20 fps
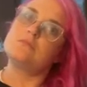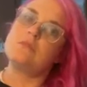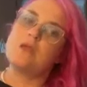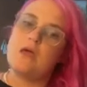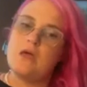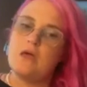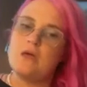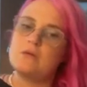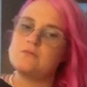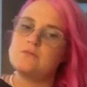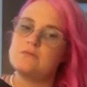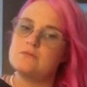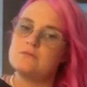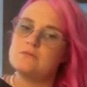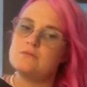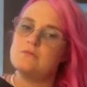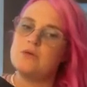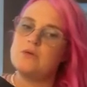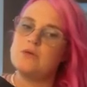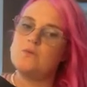and
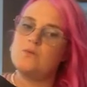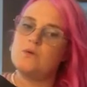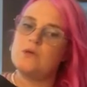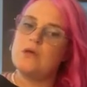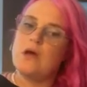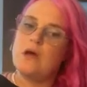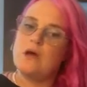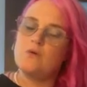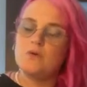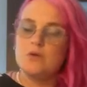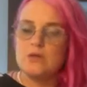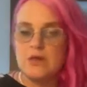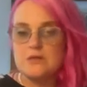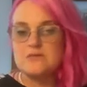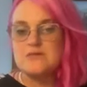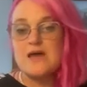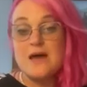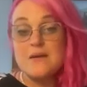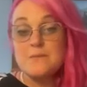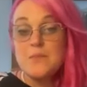me, we, our,
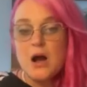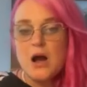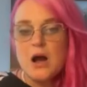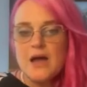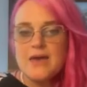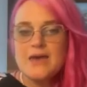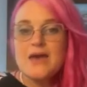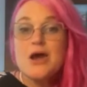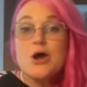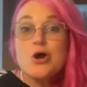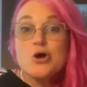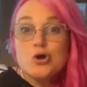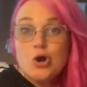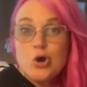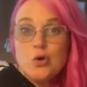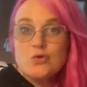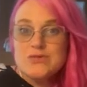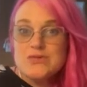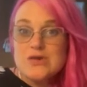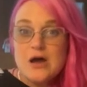yes, and my
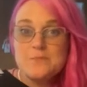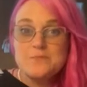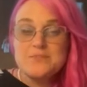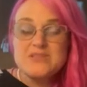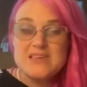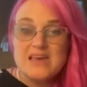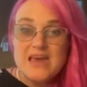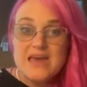goes up to